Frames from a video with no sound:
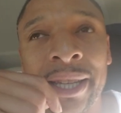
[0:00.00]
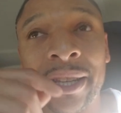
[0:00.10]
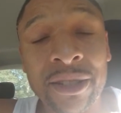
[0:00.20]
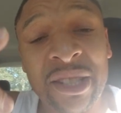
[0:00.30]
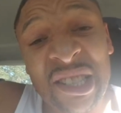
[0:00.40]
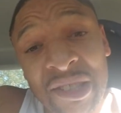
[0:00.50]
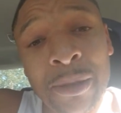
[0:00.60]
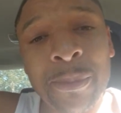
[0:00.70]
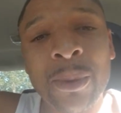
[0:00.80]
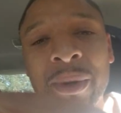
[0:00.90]
Because it's
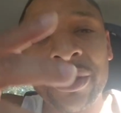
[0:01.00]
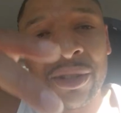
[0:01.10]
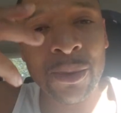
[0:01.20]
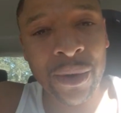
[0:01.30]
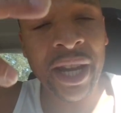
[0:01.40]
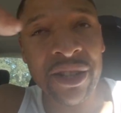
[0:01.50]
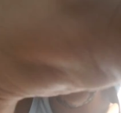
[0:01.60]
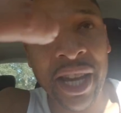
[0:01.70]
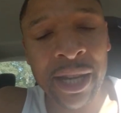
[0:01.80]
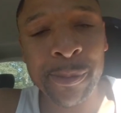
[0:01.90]
simple. We're just
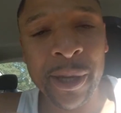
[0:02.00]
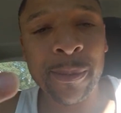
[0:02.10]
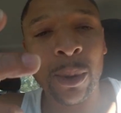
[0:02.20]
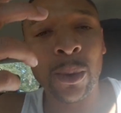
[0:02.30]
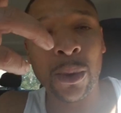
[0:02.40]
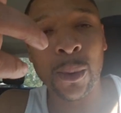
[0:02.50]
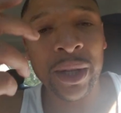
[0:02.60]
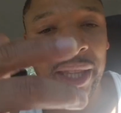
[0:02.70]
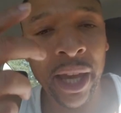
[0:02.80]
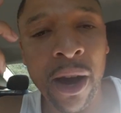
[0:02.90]
re-educating people on
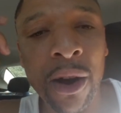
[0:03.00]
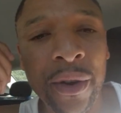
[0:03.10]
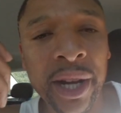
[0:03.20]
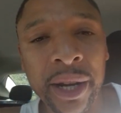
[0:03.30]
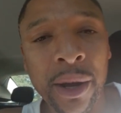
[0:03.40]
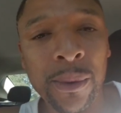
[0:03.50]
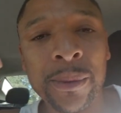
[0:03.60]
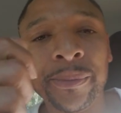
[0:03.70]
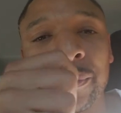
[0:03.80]
what they already know.